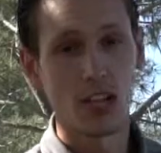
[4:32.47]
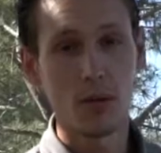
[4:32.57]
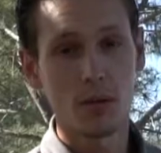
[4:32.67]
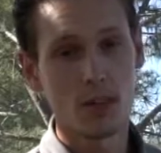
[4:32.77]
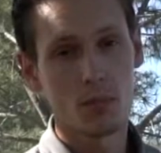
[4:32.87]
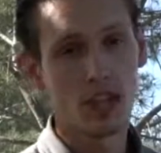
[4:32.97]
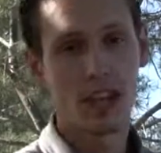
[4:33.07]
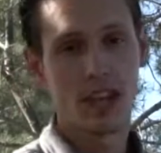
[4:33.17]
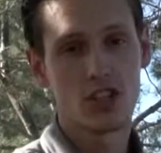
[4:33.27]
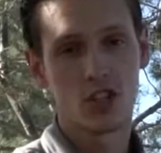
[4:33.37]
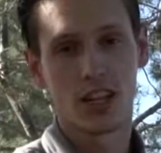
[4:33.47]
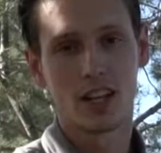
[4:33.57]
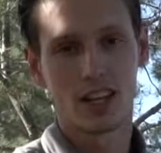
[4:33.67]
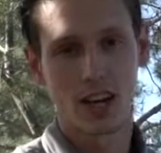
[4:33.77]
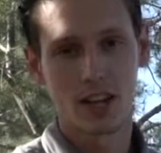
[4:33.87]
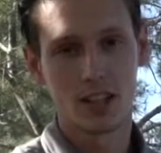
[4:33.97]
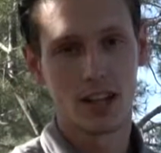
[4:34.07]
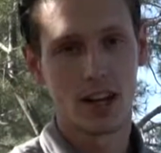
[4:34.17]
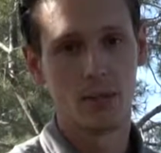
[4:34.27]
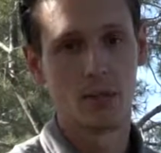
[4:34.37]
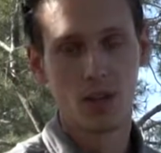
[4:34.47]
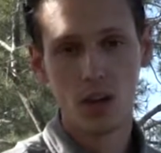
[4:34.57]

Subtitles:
keeping them engaged the entire time.